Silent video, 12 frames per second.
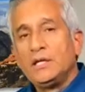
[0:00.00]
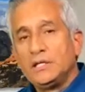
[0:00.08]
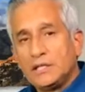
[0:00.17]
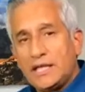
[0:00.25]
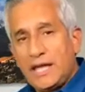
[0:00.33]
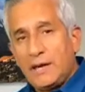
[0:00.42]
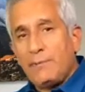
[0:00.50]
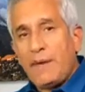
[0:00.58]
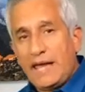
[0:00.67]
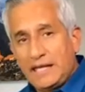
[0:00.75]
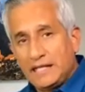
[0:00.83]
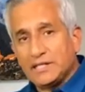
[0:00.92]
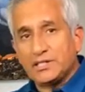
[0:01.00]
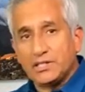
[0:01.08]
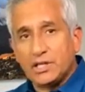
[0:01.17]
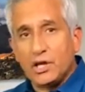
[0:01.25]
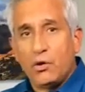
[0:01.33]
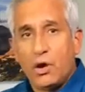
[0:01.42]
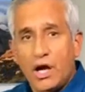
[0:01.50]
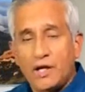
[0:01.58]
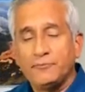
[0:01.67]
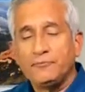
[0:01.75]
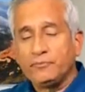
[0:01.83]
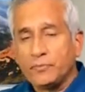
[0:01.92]
Campaigning is going to go
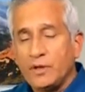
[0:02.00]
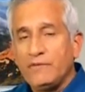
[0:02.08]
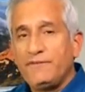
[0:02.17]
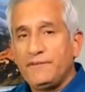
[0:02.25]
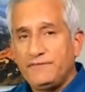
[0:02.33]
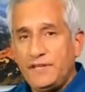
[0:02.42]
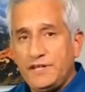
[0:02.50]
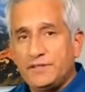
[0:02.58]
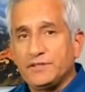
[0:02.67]
on. 15th